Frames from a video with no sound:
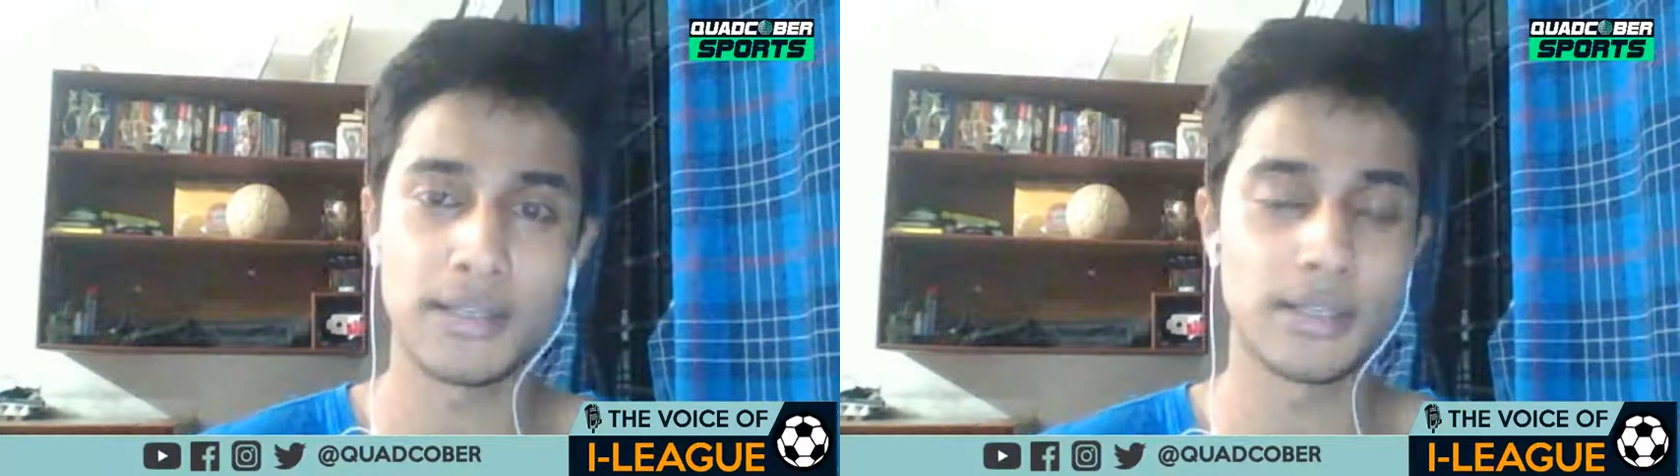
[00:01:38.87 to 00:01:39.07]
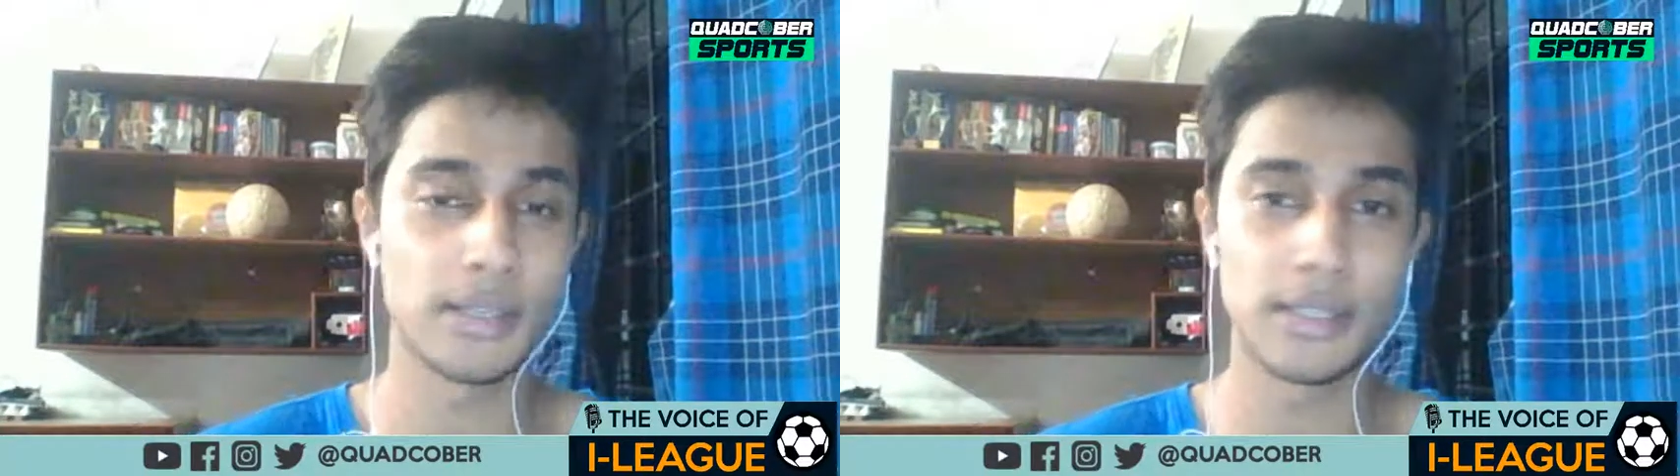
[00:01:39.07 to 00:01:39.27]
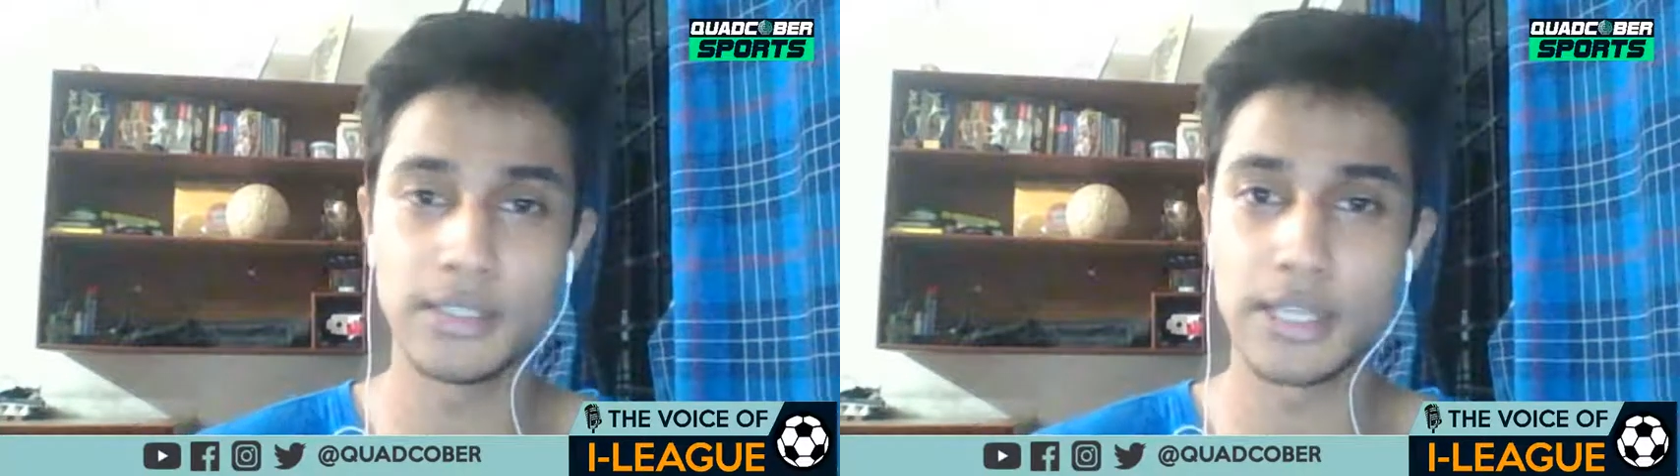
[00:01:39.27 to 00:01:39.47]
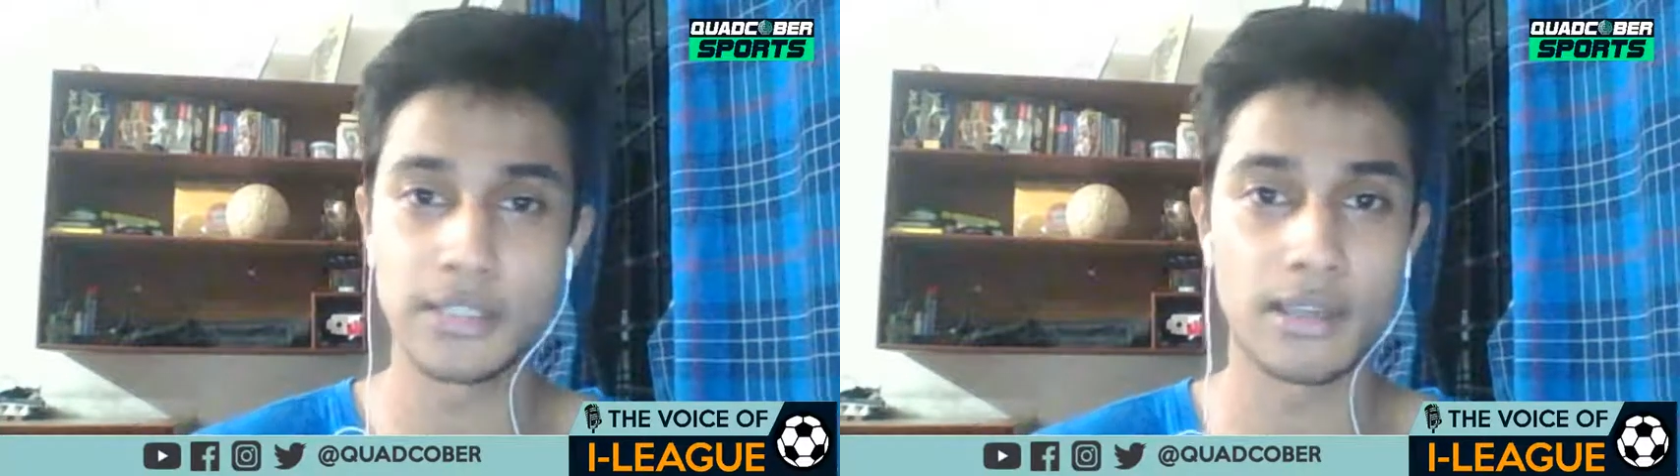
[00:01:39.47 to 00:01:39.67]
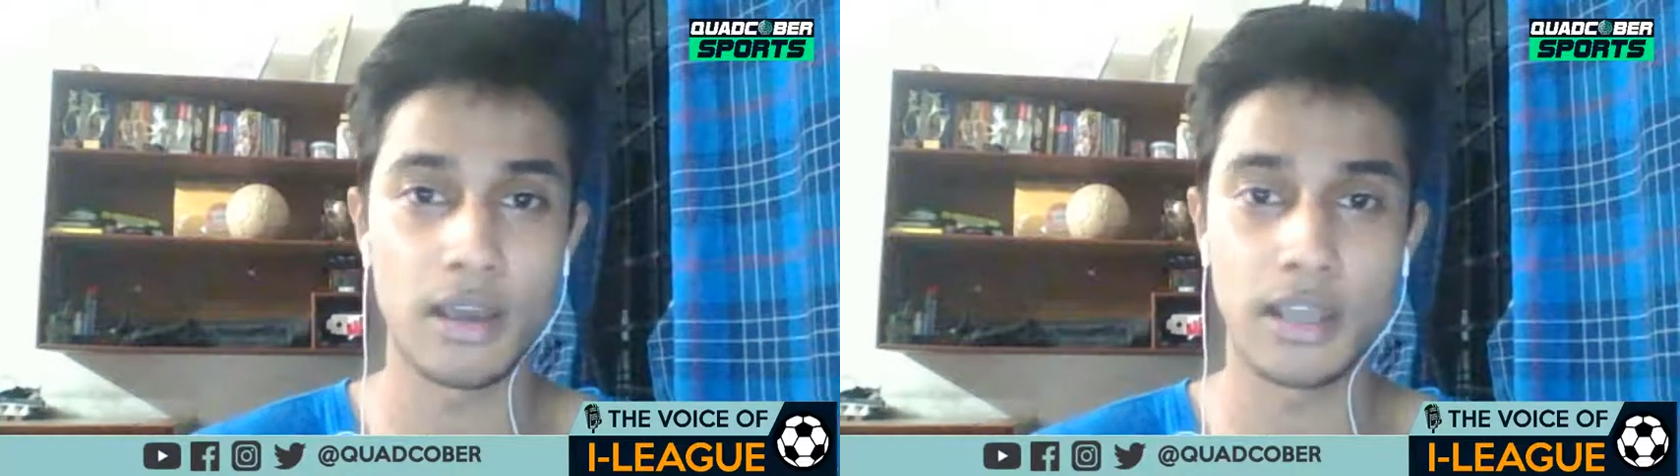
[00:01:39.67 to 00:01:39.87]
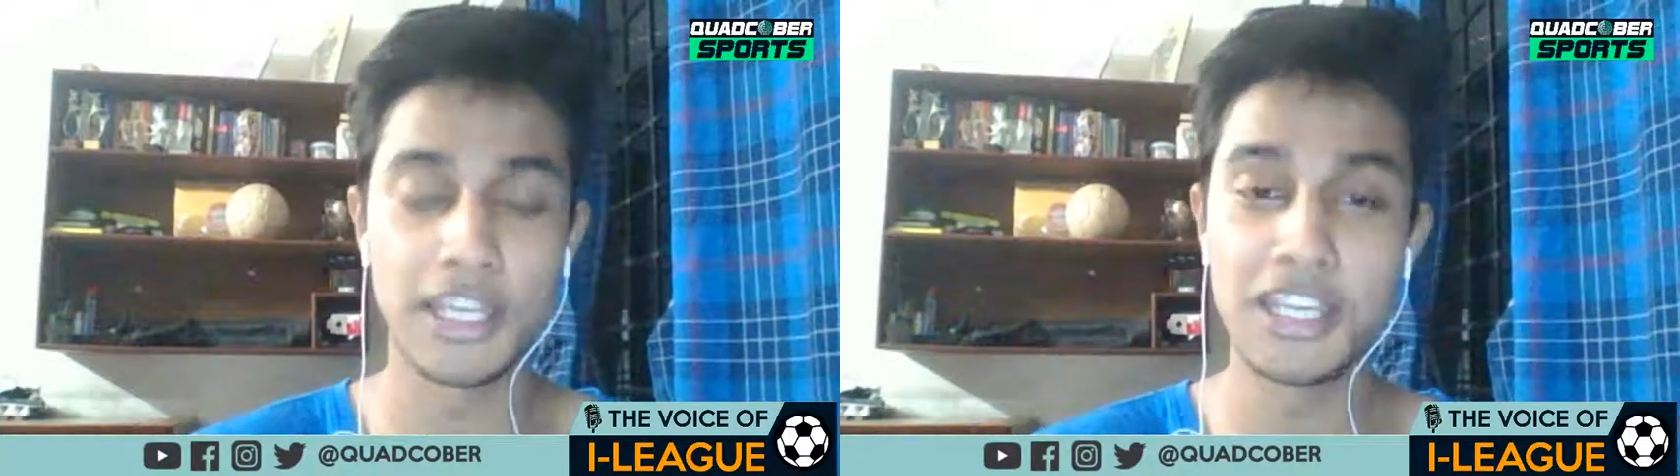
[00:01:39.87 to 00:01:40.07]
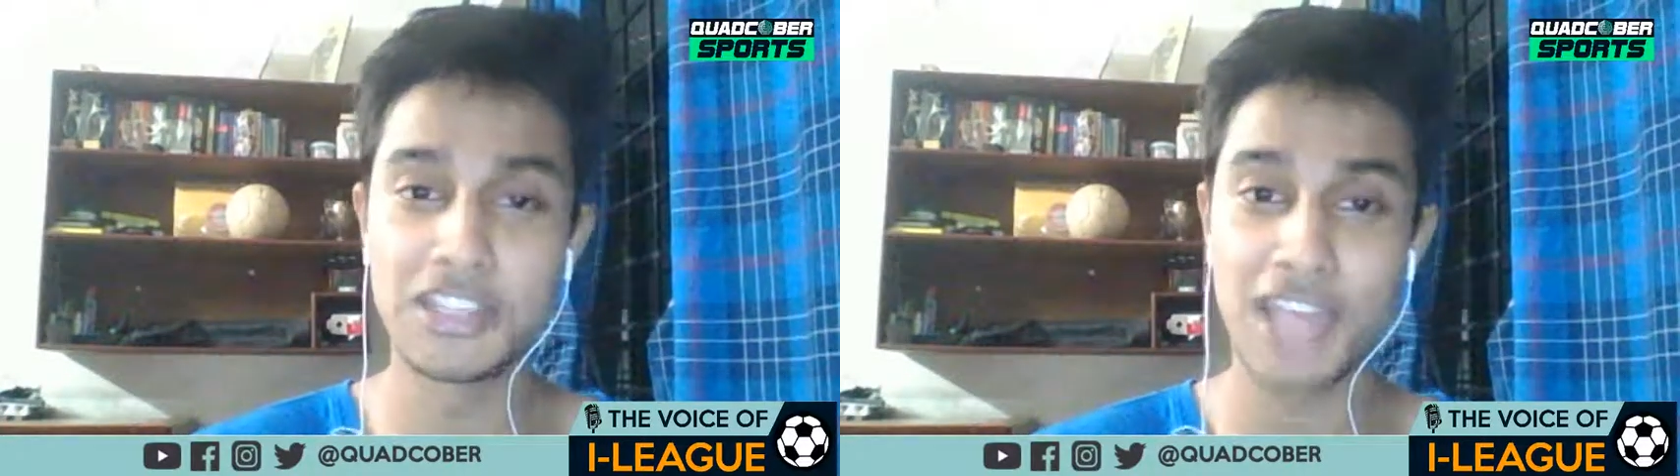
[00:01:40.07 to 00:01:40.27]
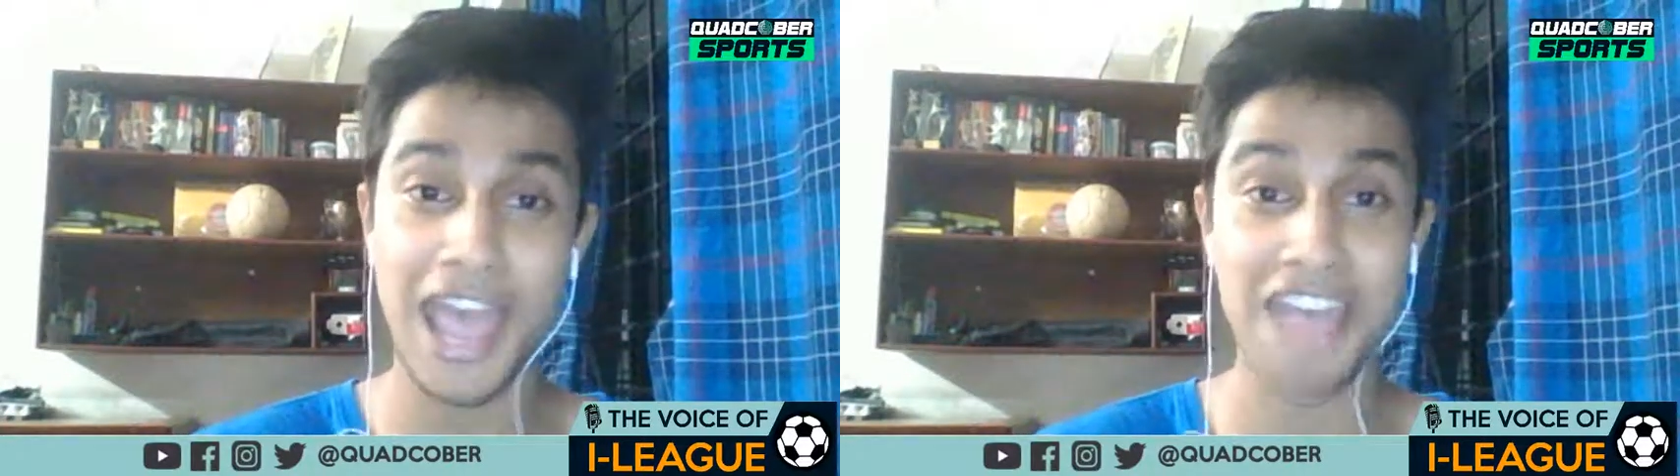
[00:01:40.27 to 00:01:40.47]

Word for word: And yes, uh, he's